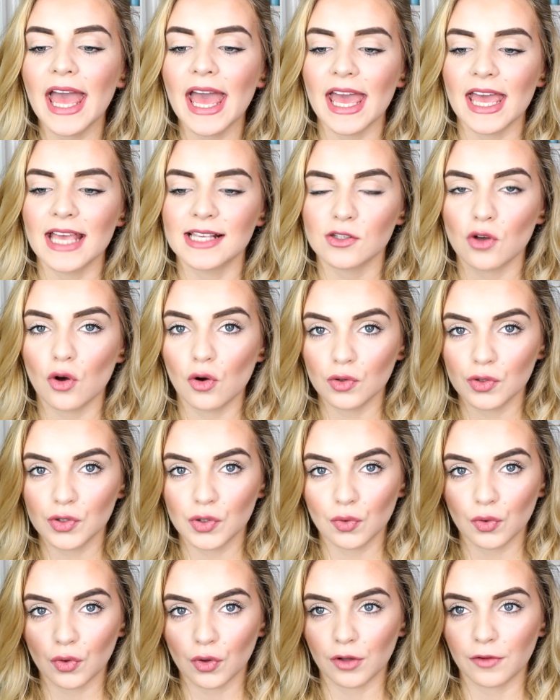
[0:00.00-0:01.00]
It's
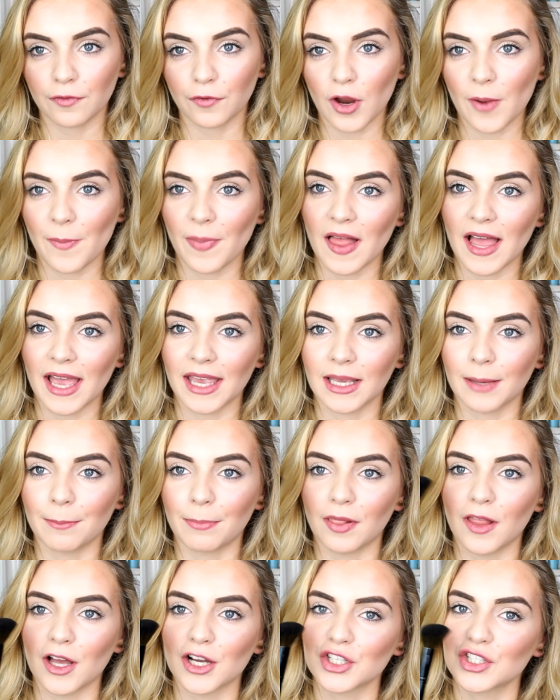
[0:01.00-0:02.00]
also good for applying
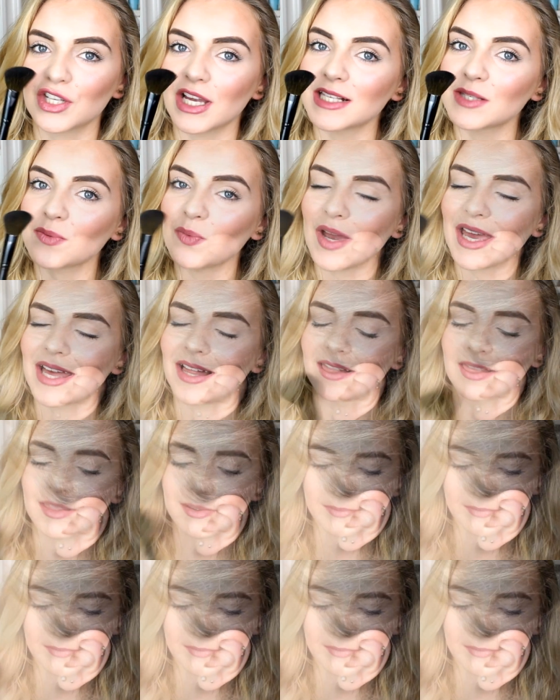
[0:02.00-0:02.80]
blush as well.